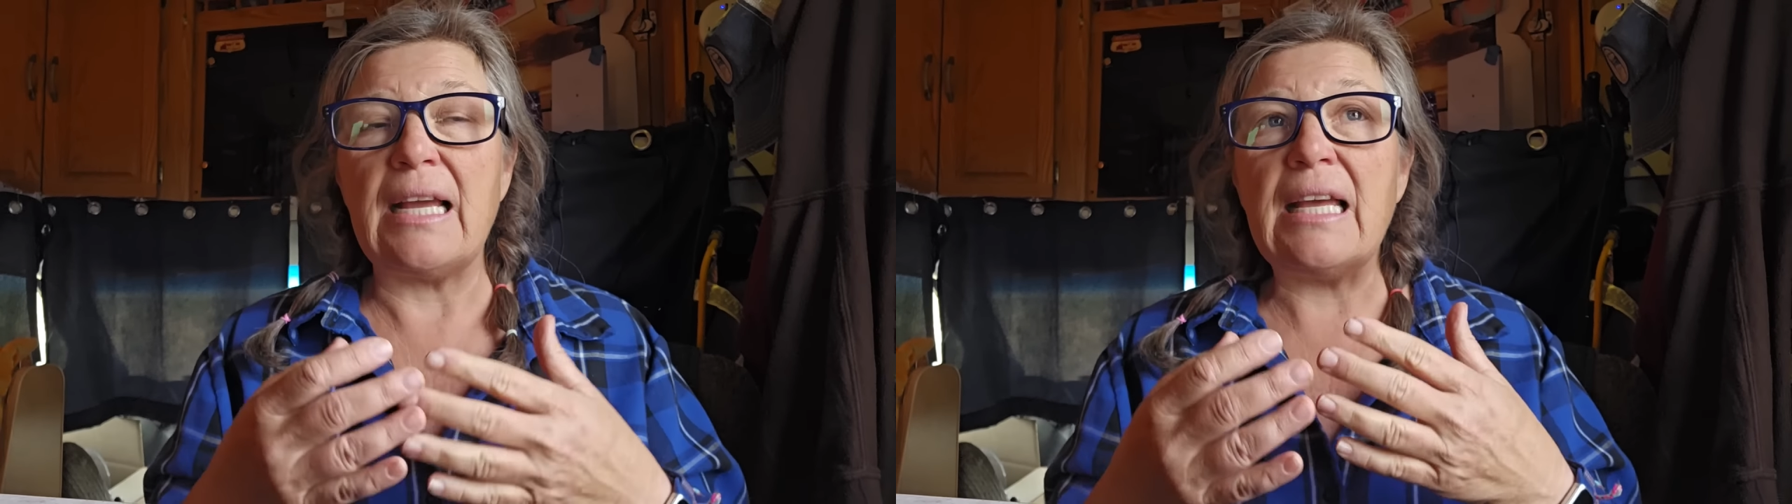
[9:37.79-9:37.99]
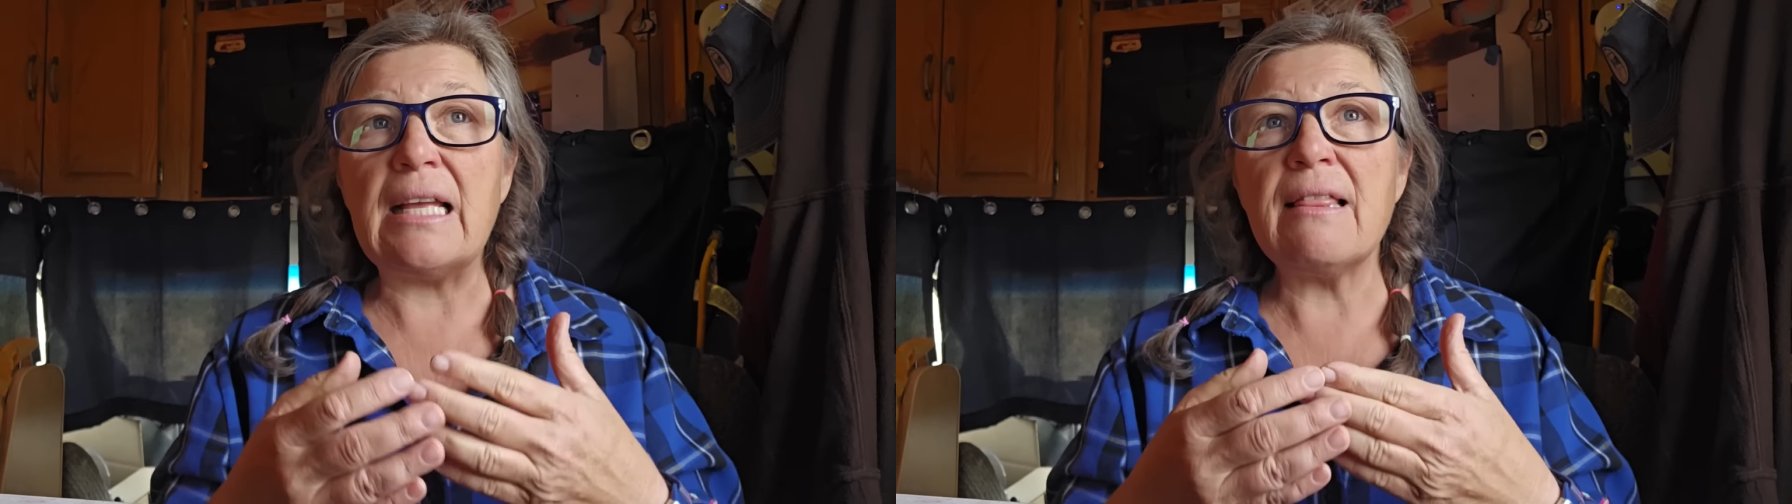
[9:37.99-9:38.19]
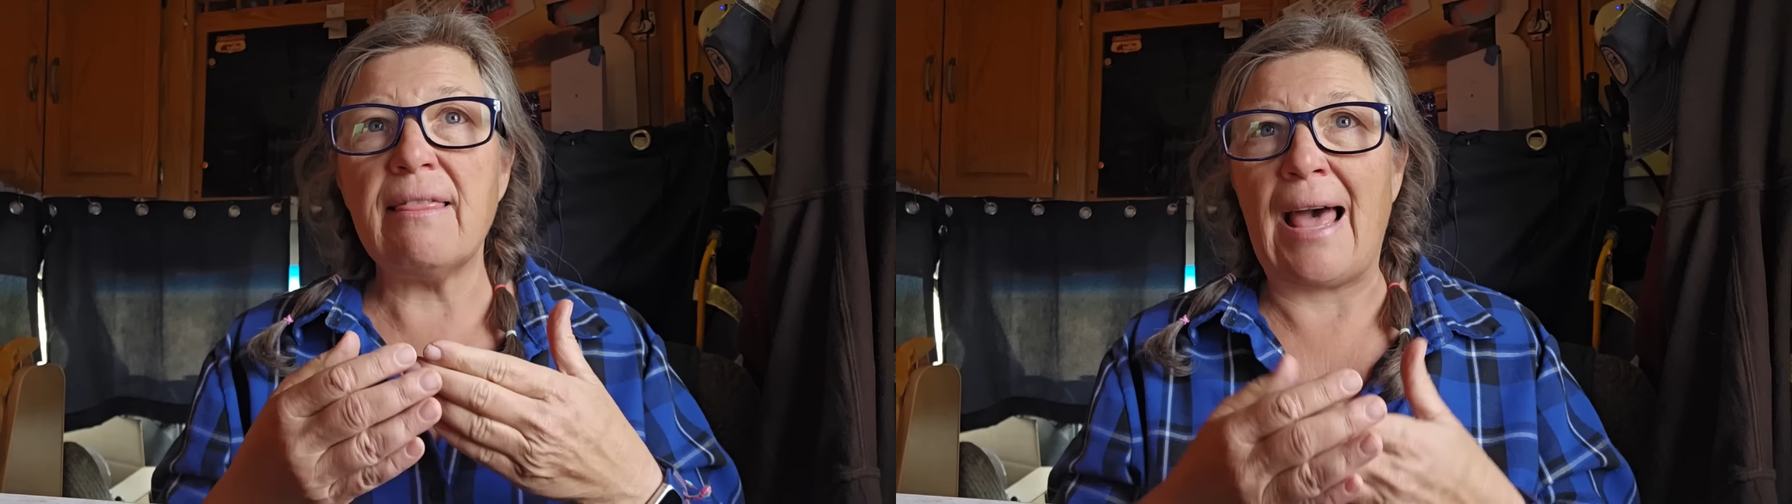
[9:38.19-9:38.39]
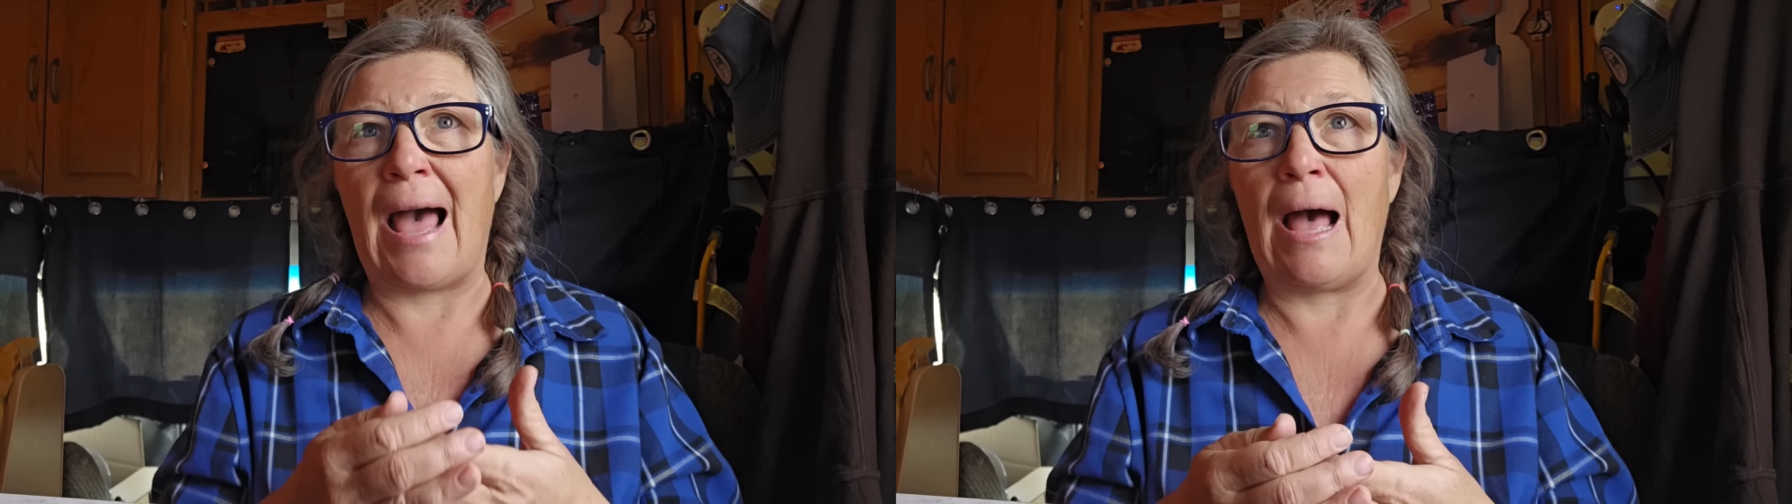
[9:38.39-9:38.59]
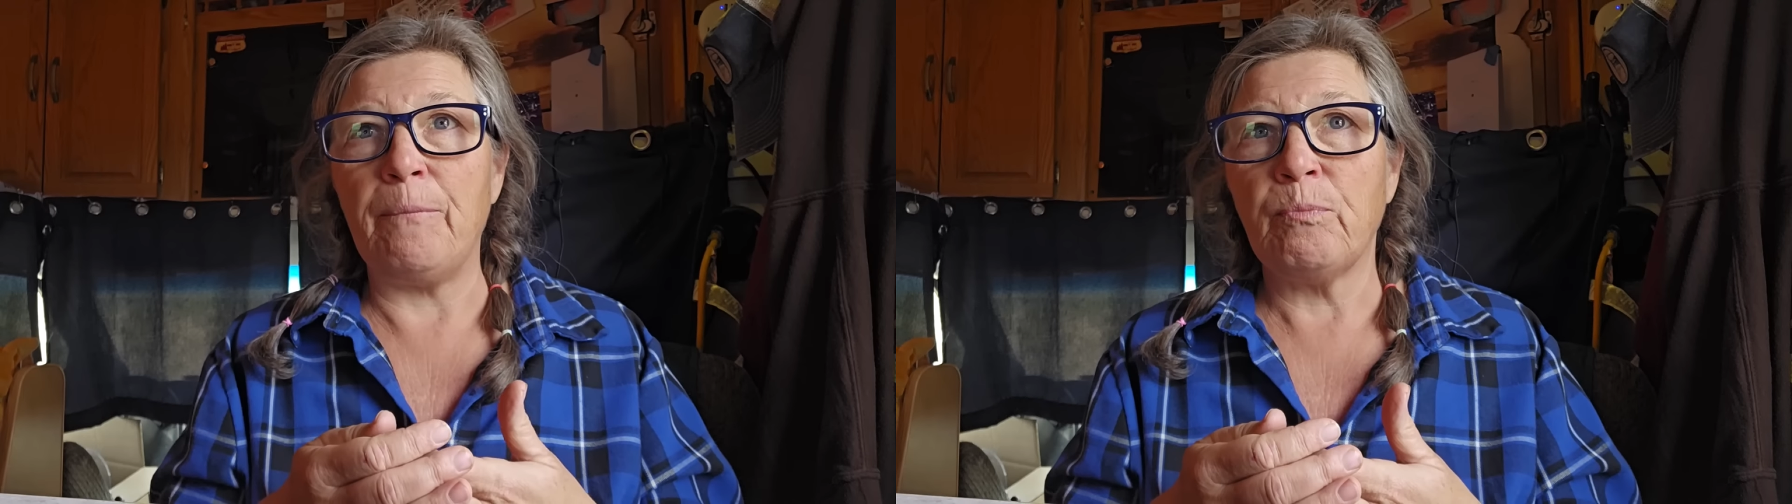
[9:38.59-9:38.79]
in
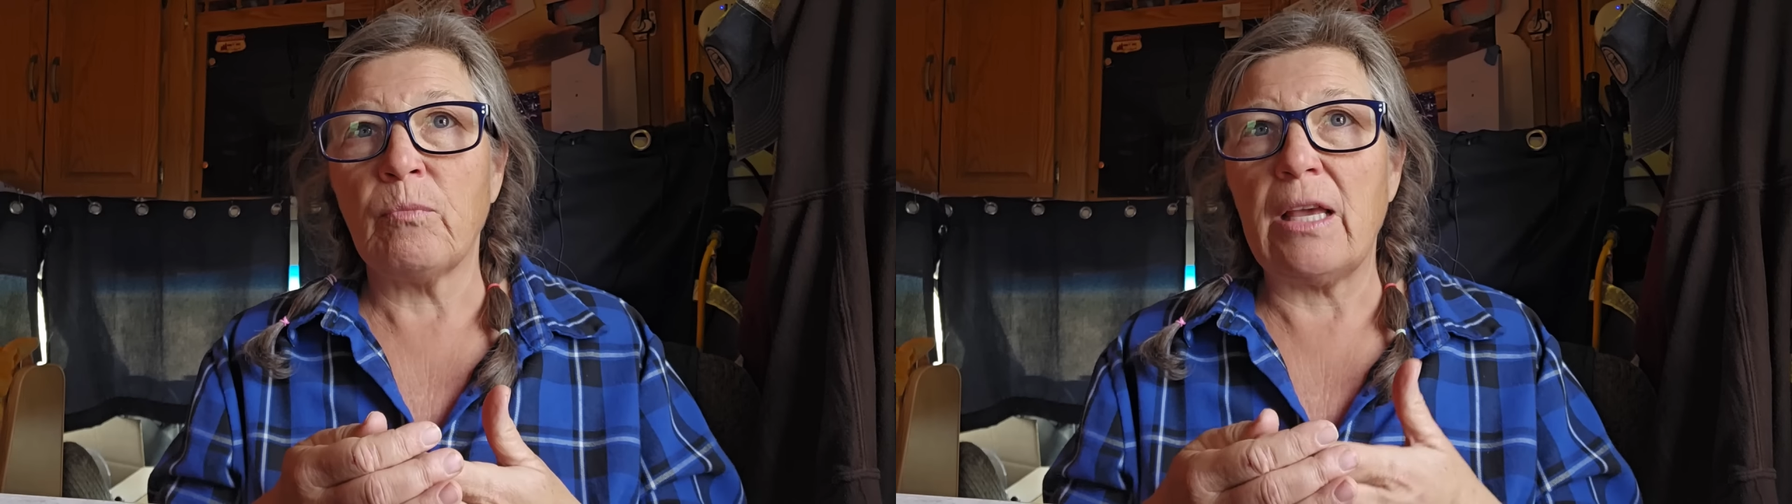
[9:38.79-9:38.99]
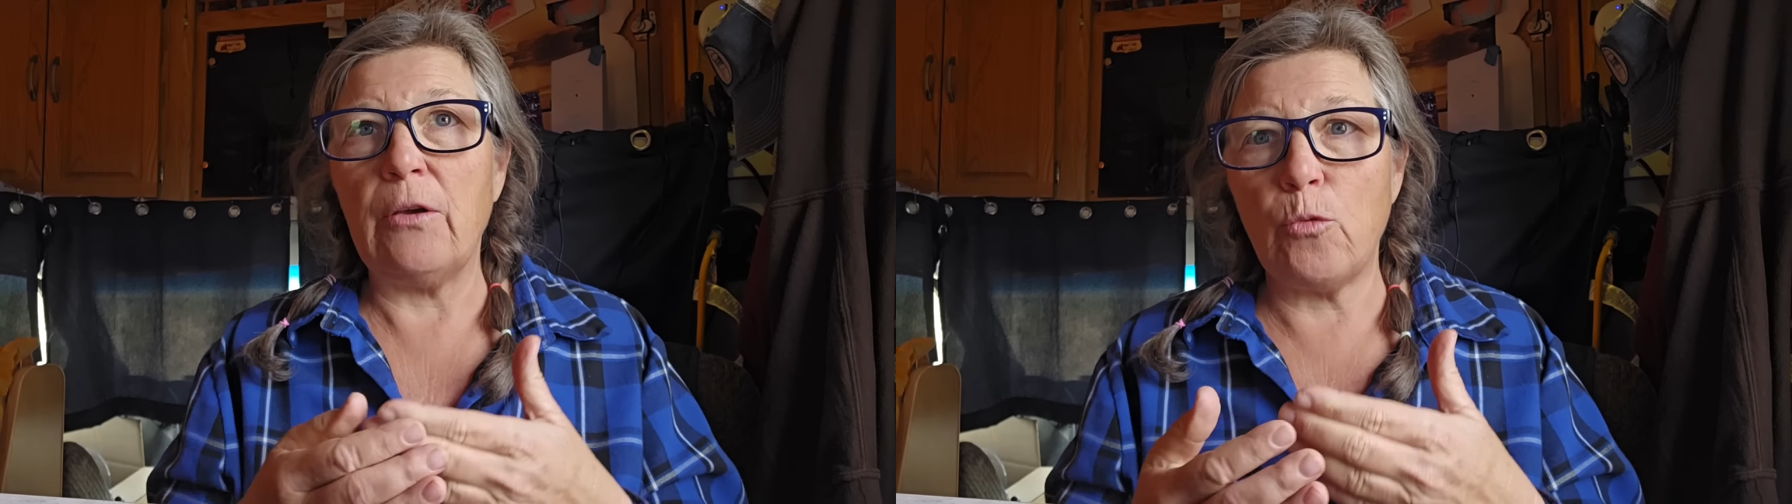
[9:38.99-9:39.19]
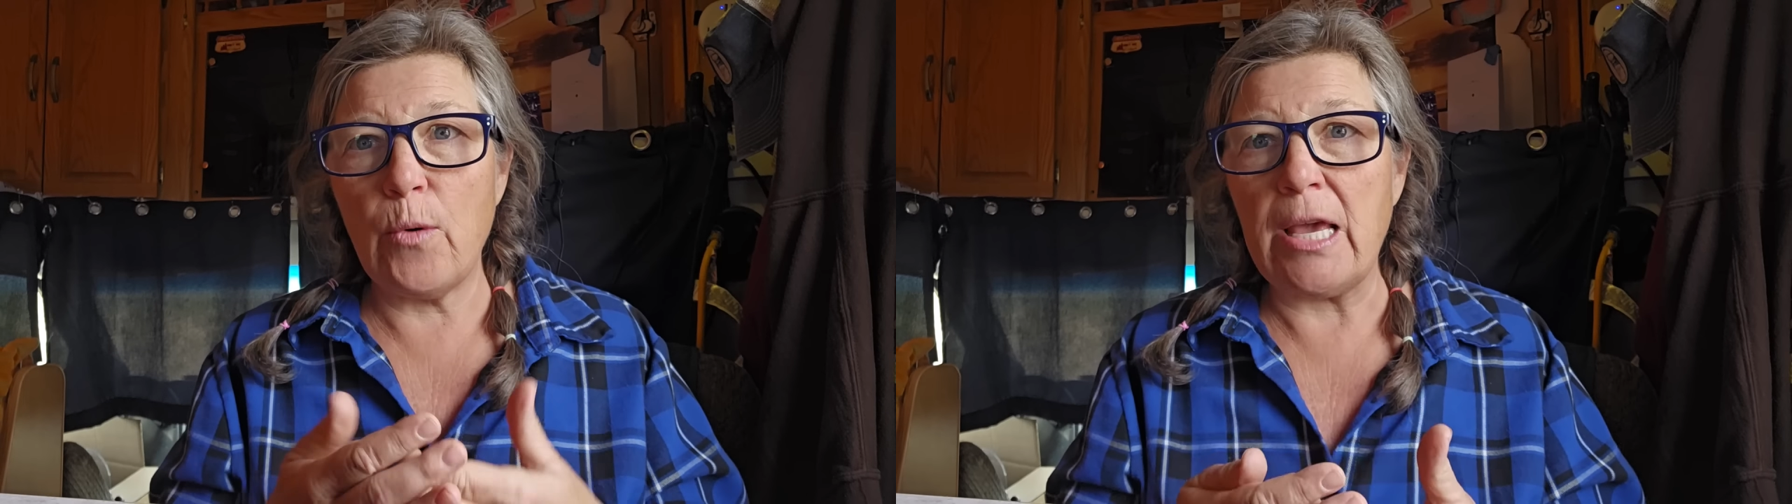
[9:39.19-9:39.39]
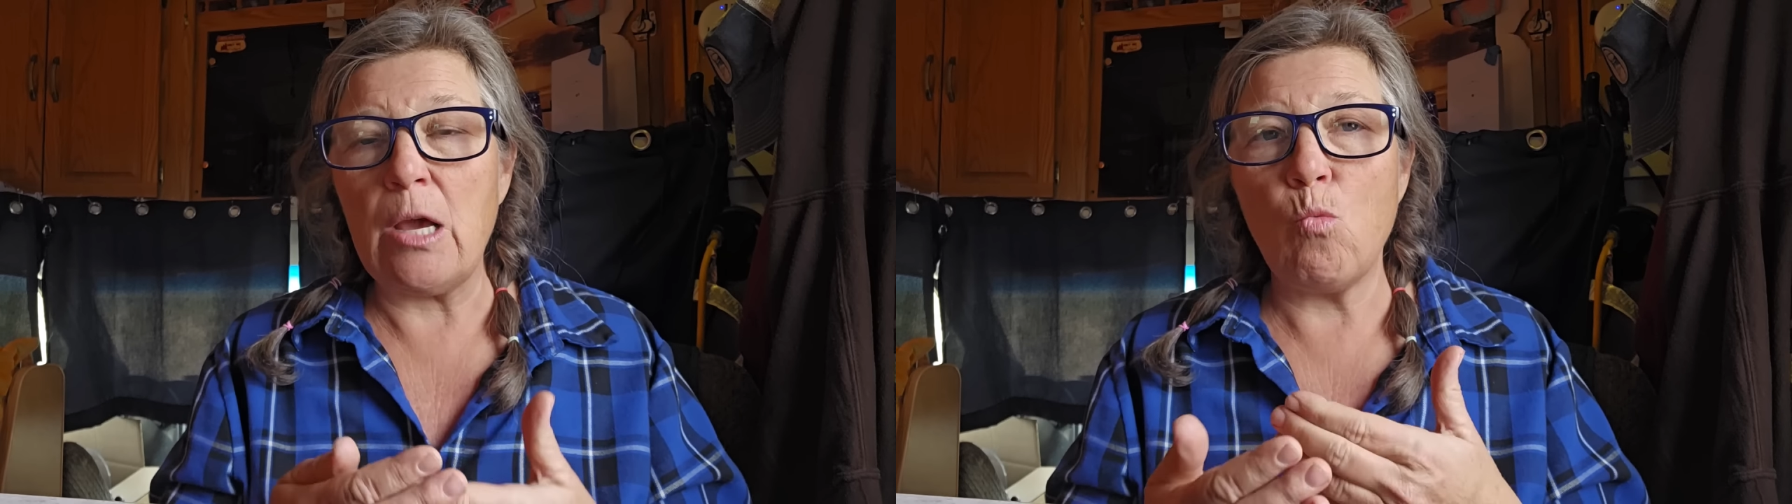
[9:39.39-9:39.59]
that if we